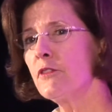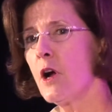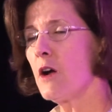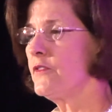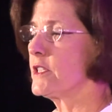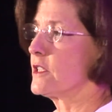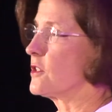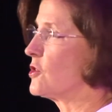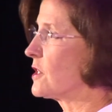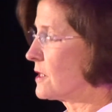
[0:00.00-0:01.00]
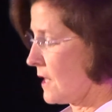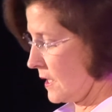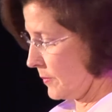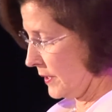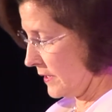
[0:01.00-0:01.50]
for office is just
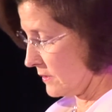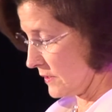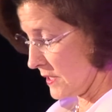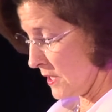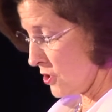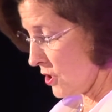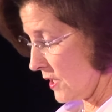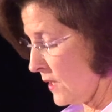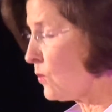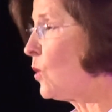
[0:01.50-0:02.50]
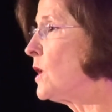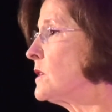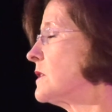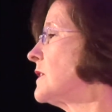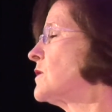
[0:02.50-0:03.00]
not a political decision. It's
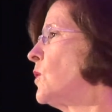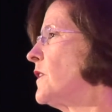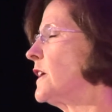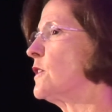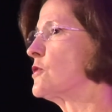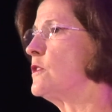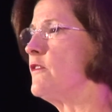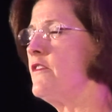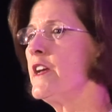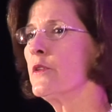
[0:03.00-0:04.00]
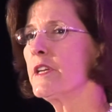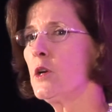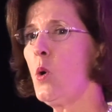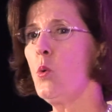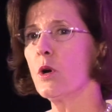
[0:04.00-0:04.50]
one that goes to the very
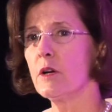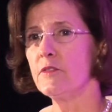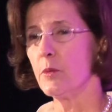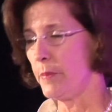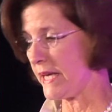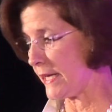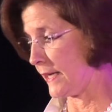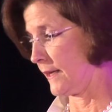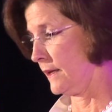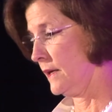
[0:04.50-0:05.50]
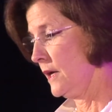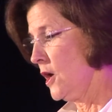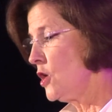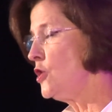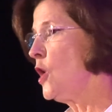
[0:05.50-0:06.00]
core of your being.
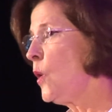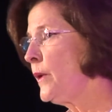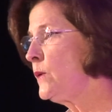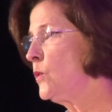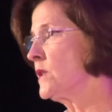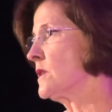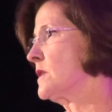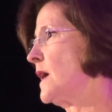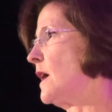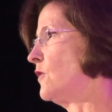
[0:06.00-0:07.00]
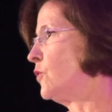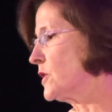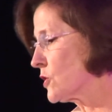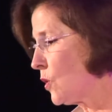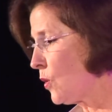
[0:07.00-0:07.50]
Knowing oneself,
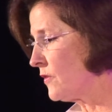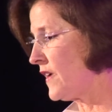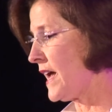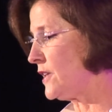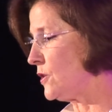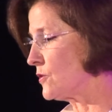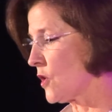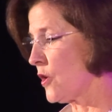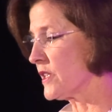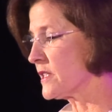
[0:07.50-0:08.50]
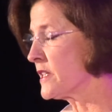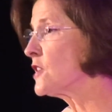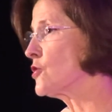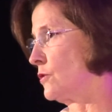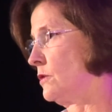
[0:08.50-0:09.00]
one's core values, are
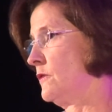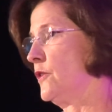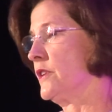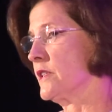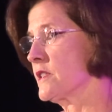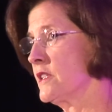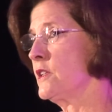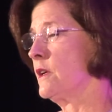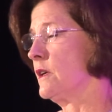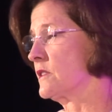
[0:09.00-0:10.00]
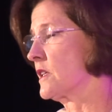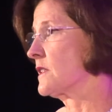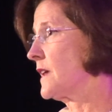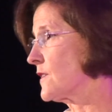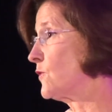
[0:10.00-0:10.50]
essential for a
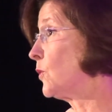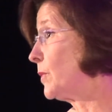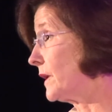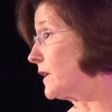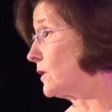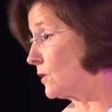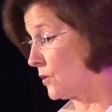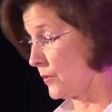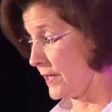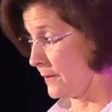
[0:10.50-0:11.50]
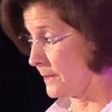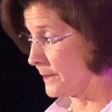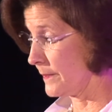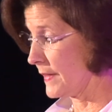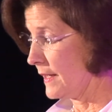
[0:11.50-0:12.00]
successful political career.
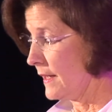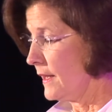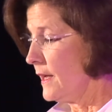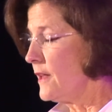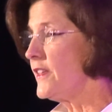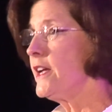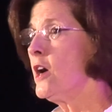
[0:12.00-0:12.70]
The